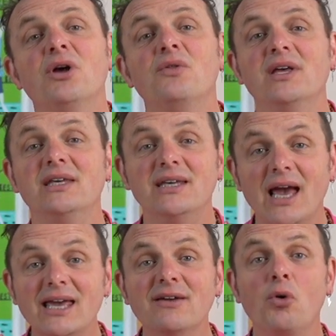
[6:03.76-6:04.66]
though they
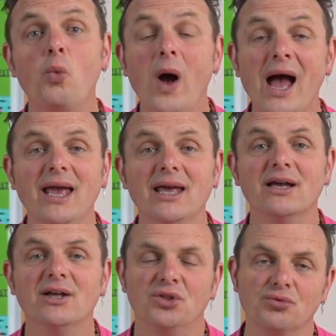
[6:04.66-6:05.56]
gave away
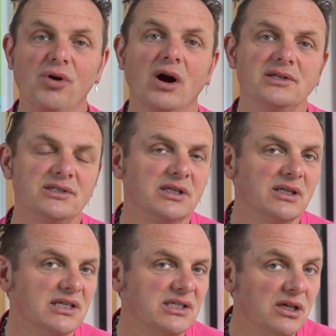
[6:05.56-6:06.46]
the rights to
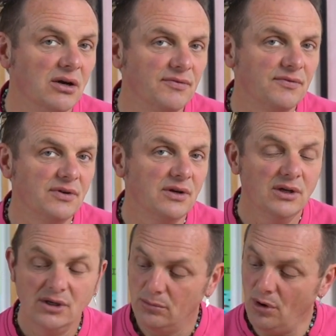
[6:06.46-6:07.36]
this stuff.
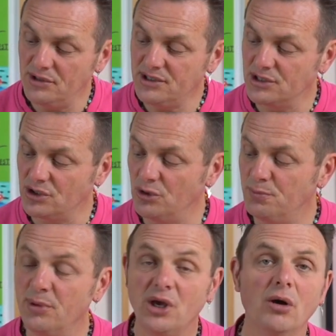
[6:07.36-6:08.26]
Morrisons
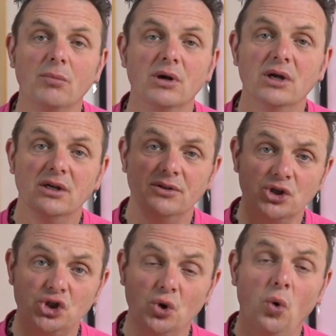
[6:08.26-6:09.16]
could become the
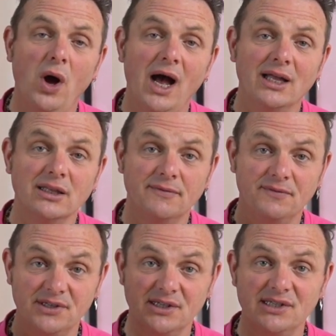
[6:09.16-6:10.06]
shorthand
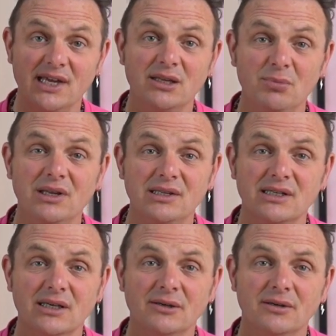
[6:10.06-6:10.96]
for sustainability.